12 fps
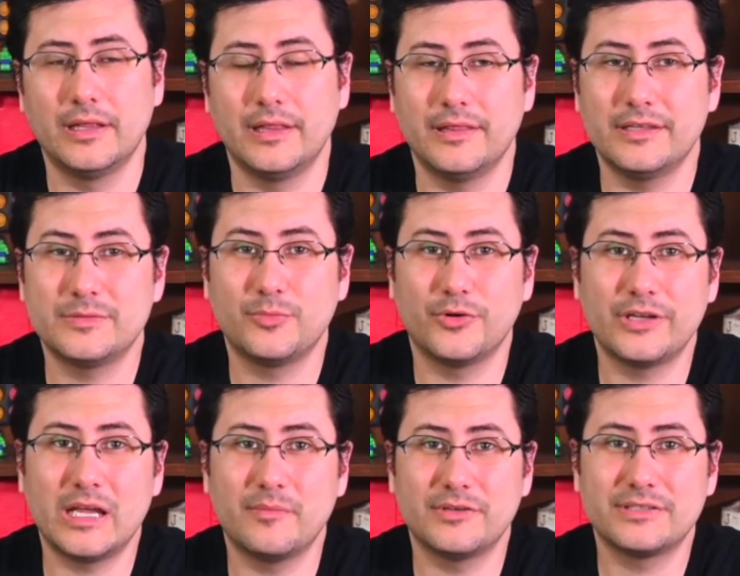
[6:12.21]
This board
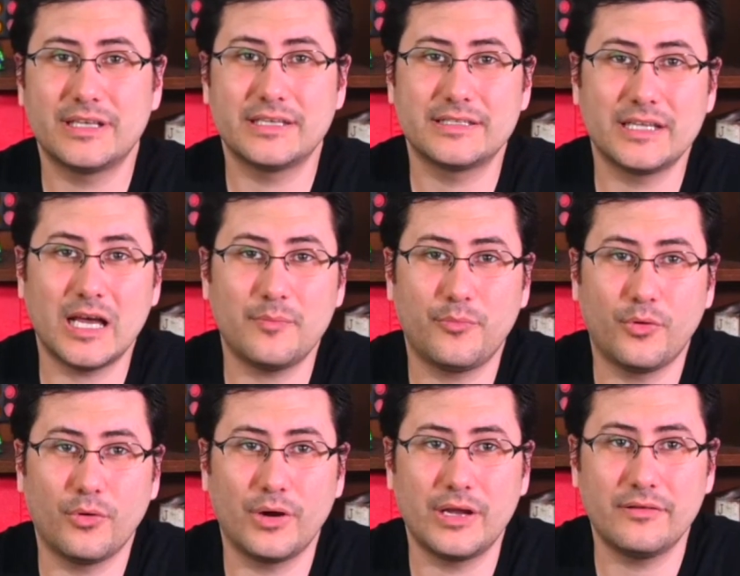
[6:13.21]
gamer says not
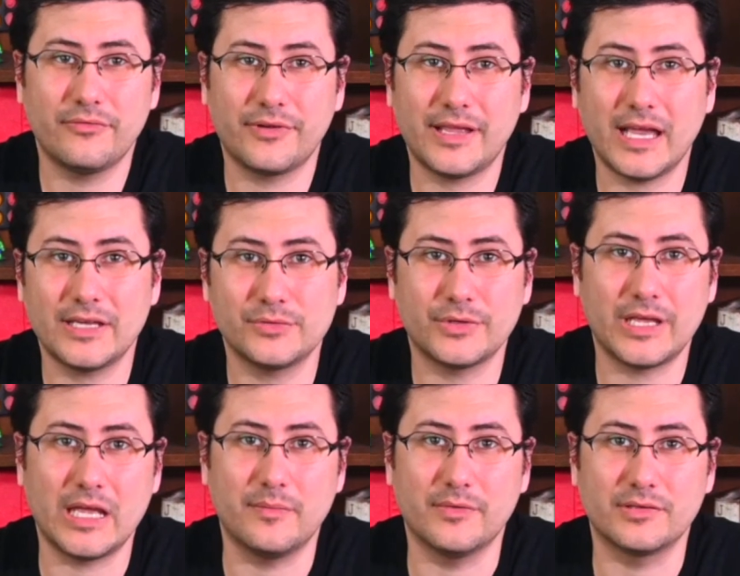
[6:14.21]
boring for casual
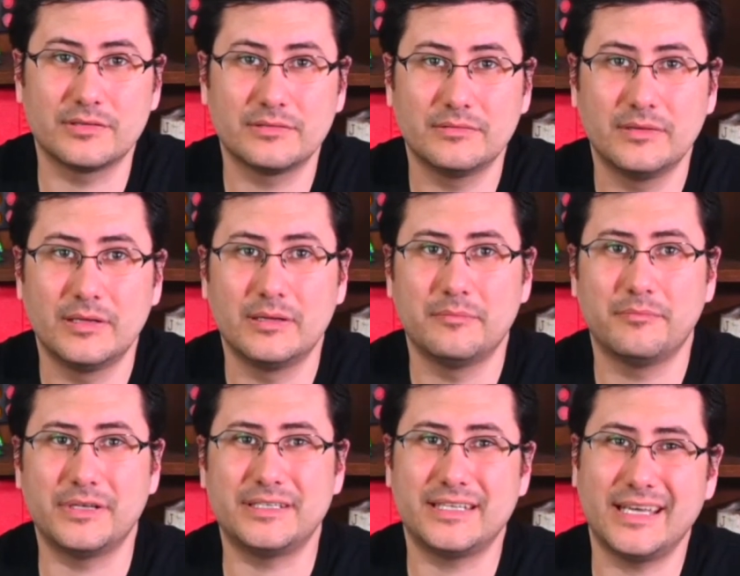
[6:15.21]
gamers,
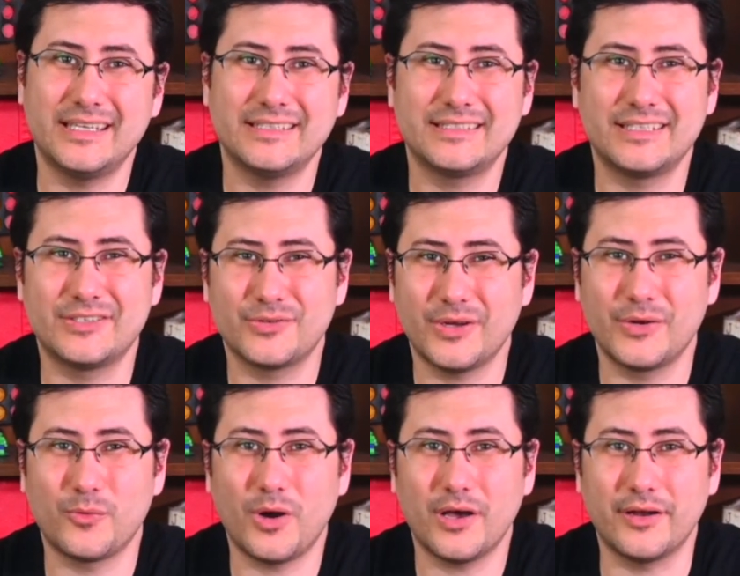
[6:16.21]
but tends to tread
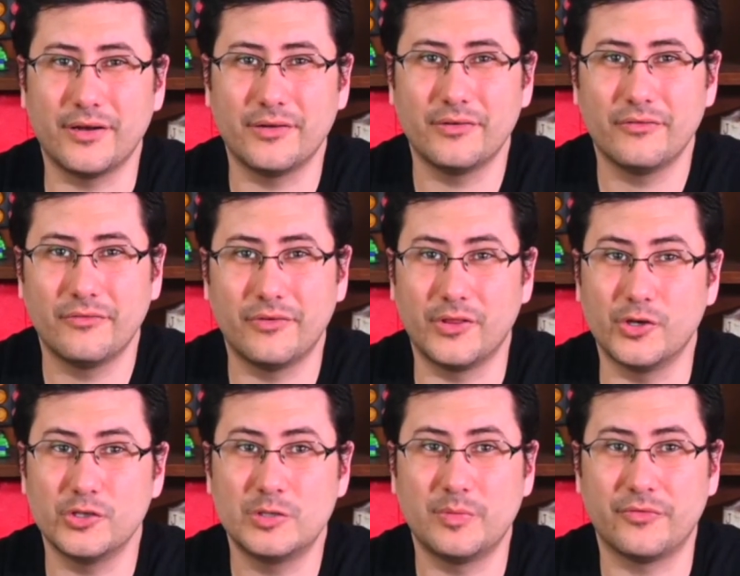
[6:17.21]
water for
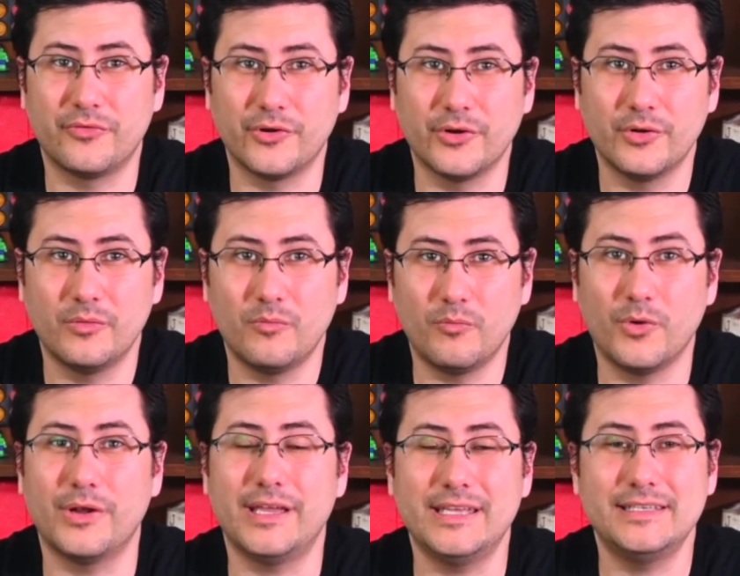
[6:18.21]
those who prefer more
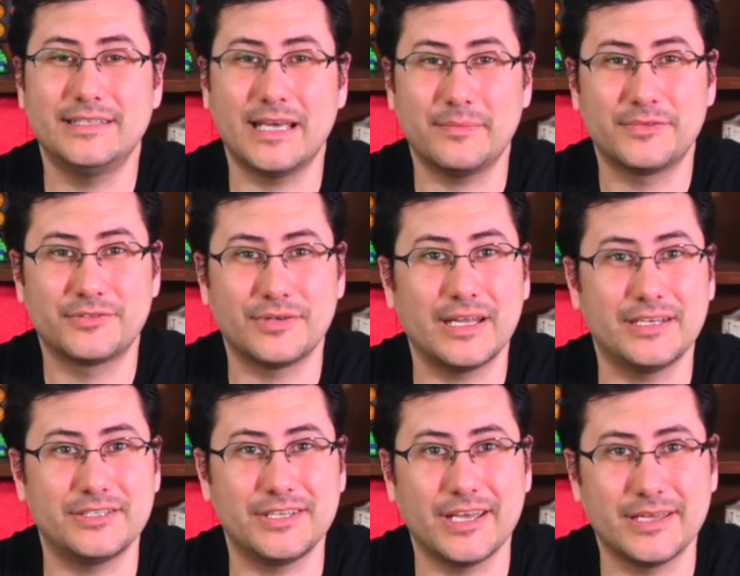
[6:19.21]
in-depth
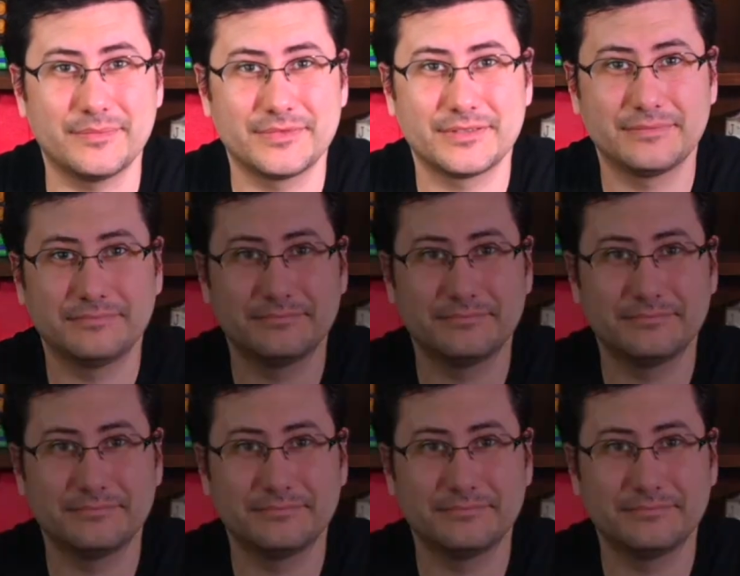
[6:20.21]
strategy games.